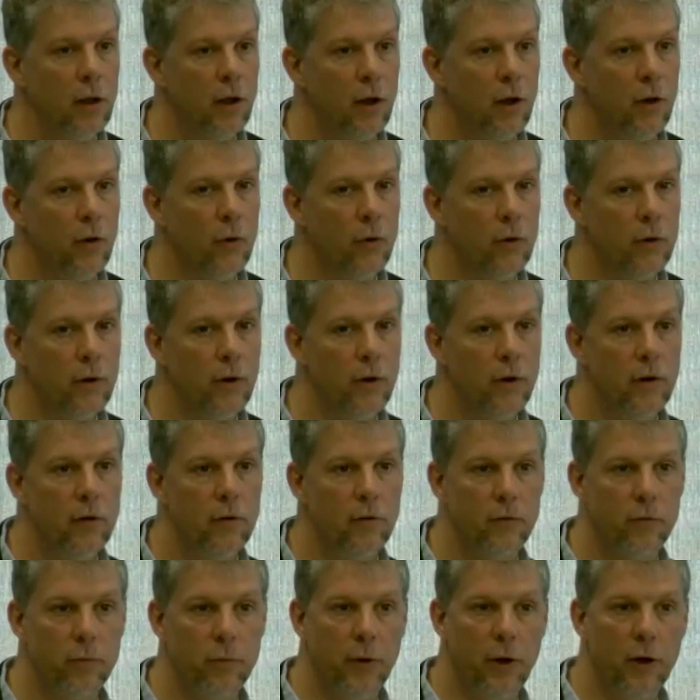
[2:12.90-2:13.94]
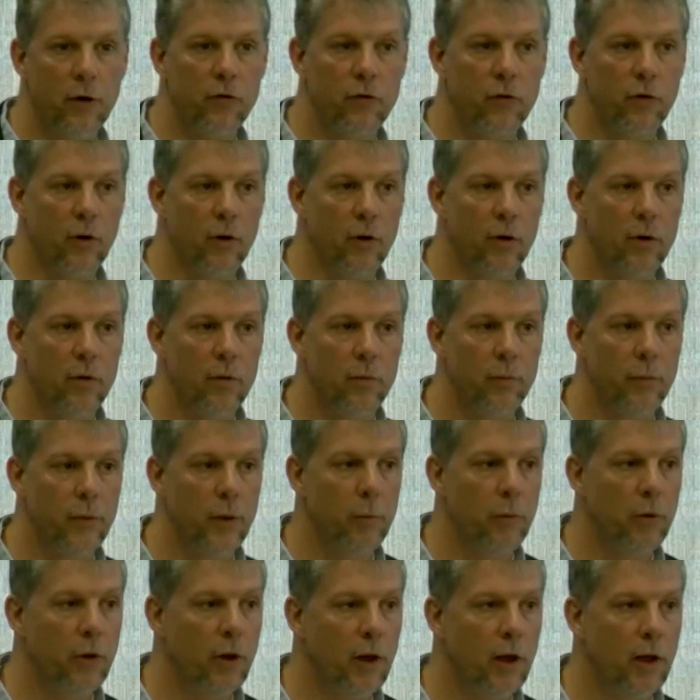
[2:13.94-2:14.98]
Oh, his picture,
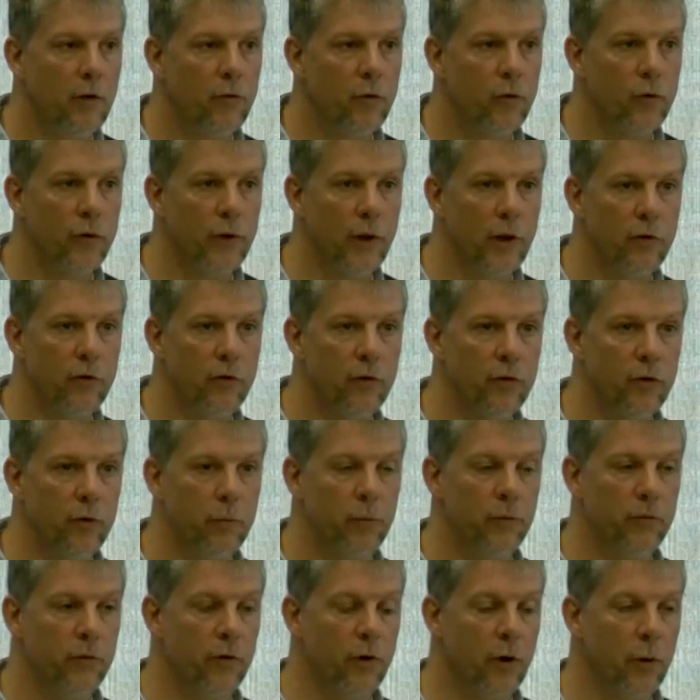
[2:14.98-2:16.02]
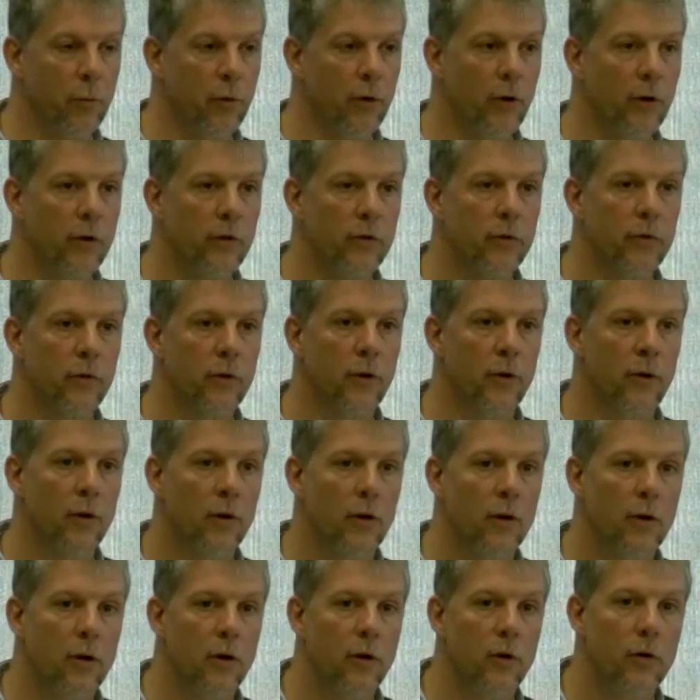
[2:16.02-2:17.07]
maybe I have a relationship with Starbucks.
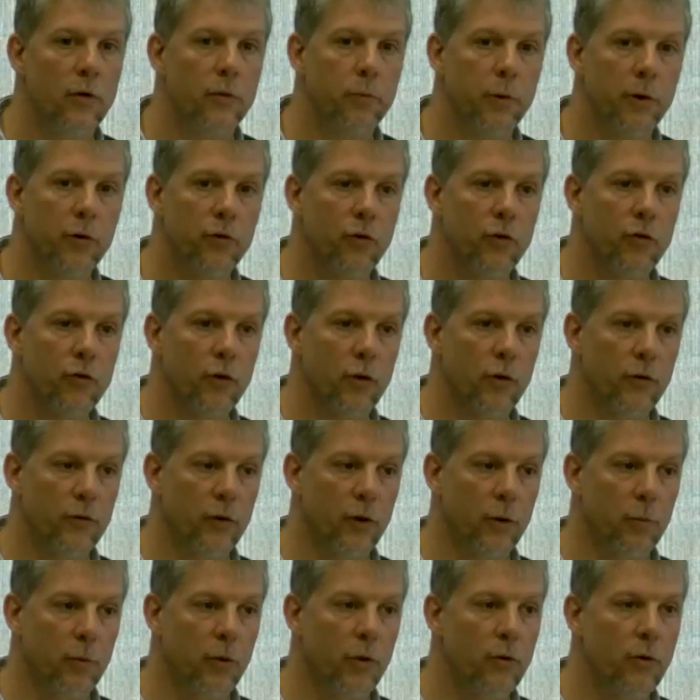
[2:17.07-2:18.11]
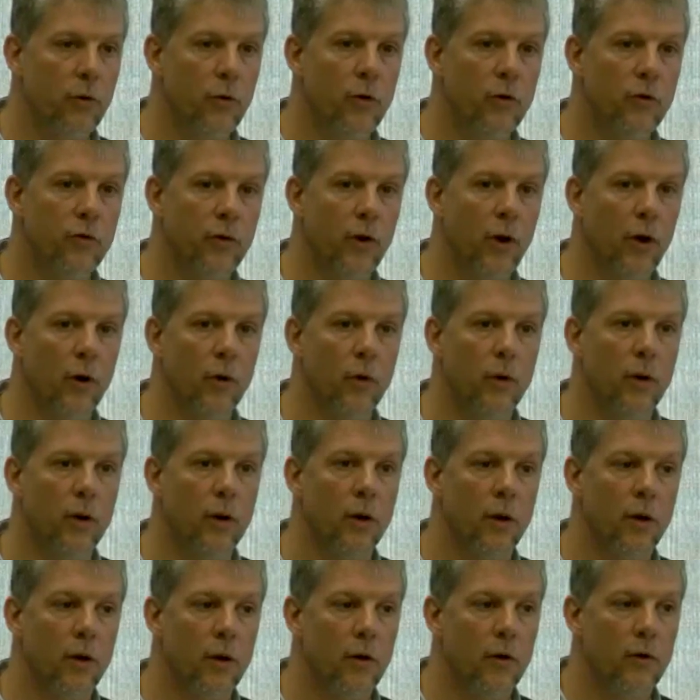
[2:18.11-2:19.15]
You know, his picture shows up. Oh, you're Joe.
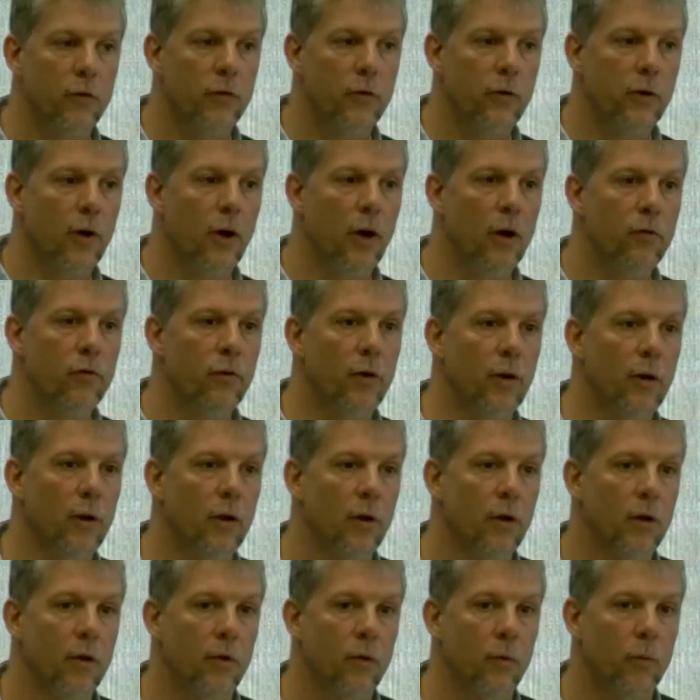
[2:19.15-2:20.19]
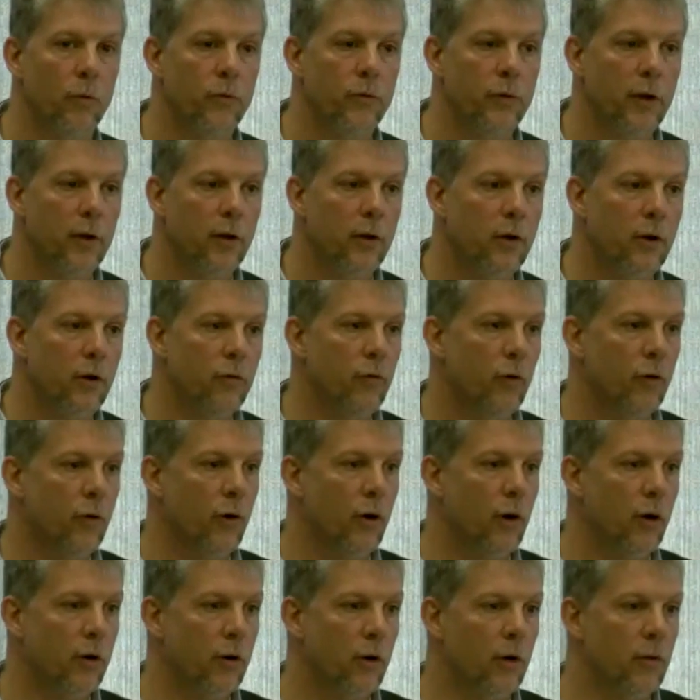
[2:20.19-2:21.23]
Here's your coffee we'll take it off your
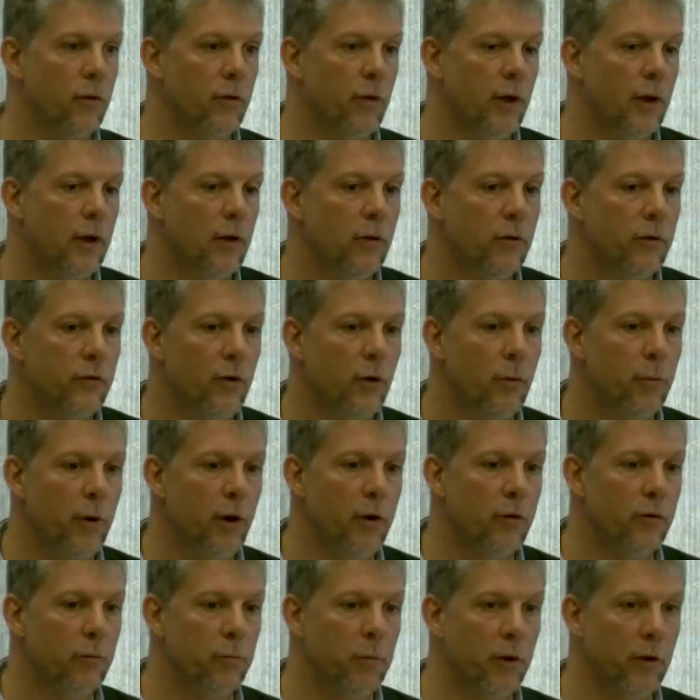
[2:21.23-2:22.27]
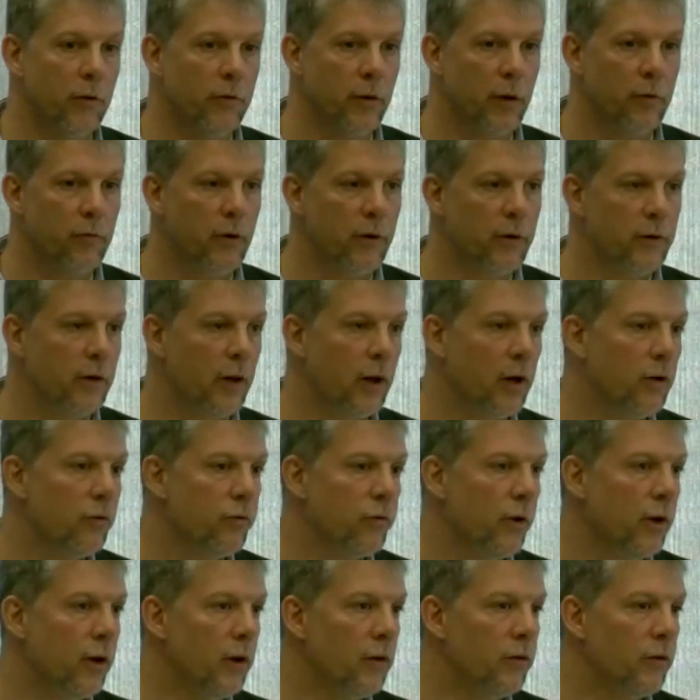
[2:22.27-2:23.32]
credit card. Thank you so much because I've
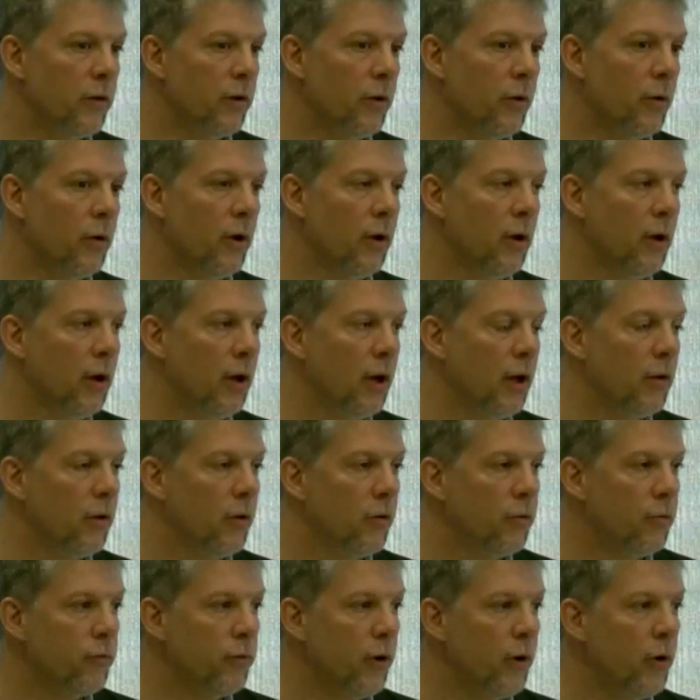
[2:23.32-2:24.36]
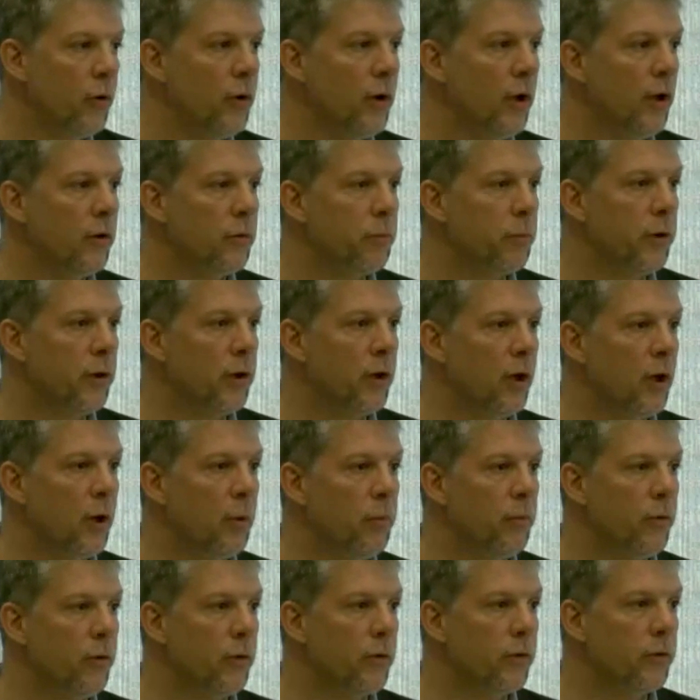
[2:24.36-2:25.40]
identified you. And the phone has
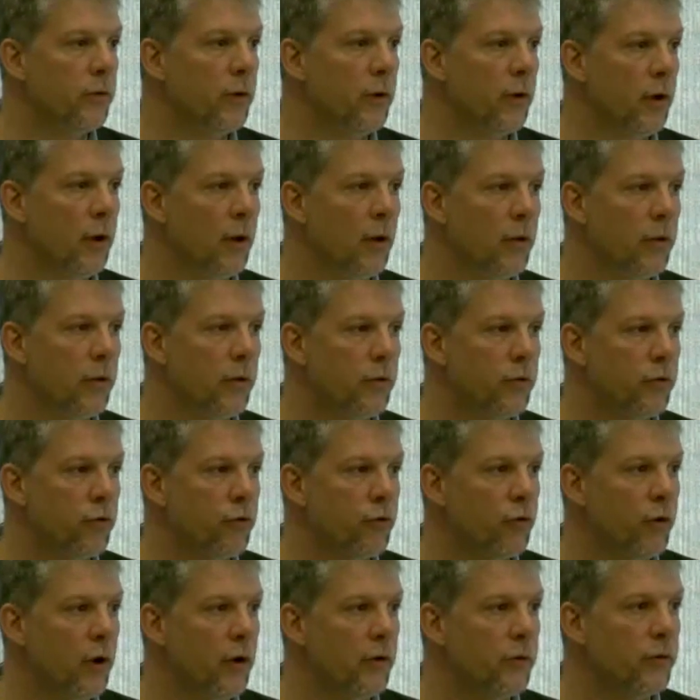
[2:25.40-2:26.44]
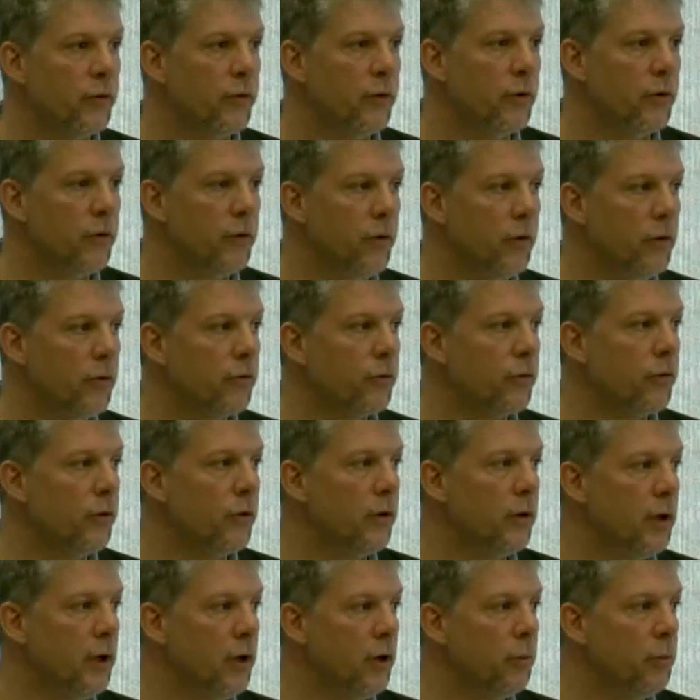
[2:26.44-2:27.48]
become this, this trusted,
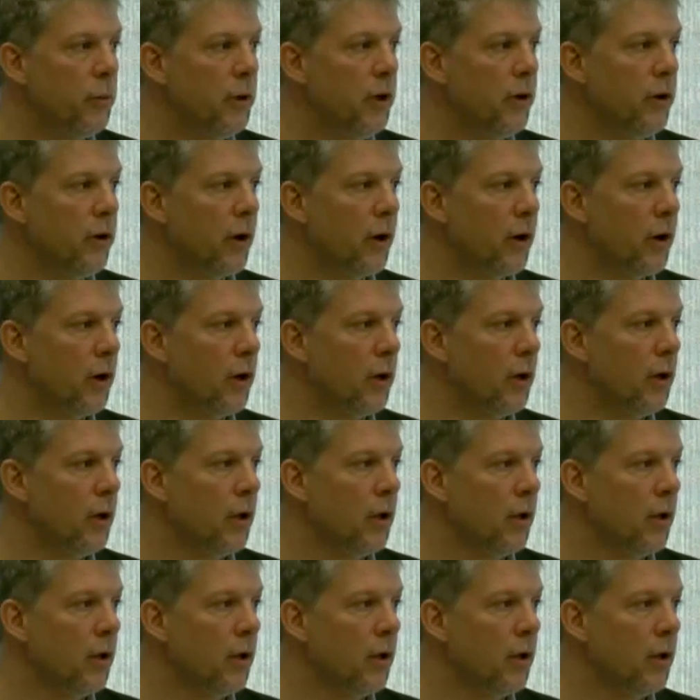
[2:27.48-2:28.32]
useful intermediary